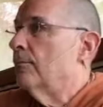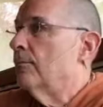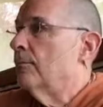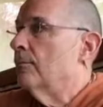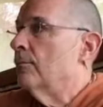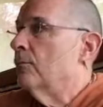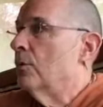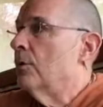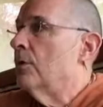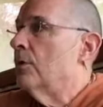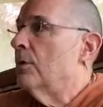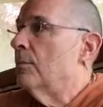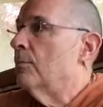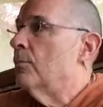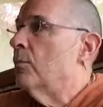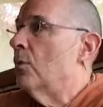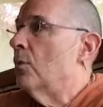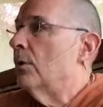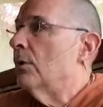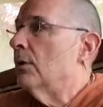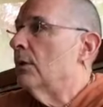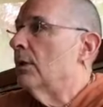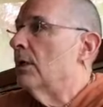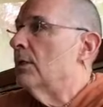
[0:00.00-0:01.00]
one of the
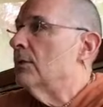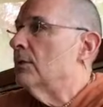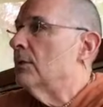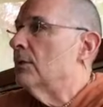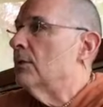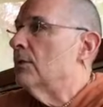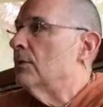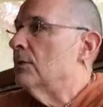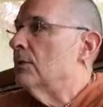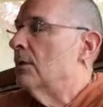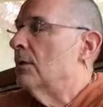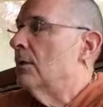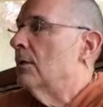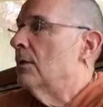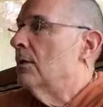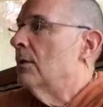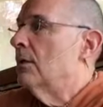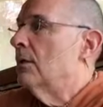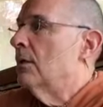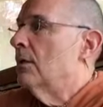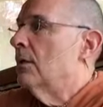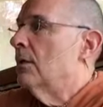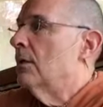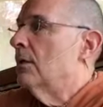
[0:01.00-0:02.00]
important lessons
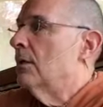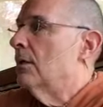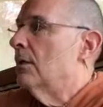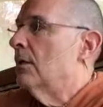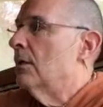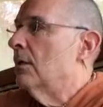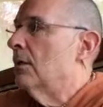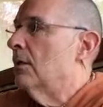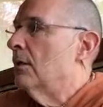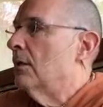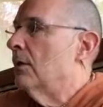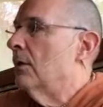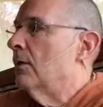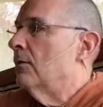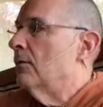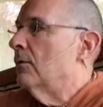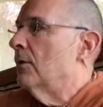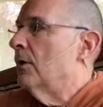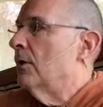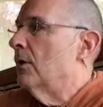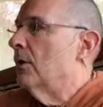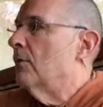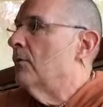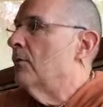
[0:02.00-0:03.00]

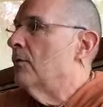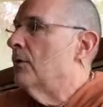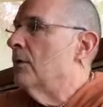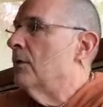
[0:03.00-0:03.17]
of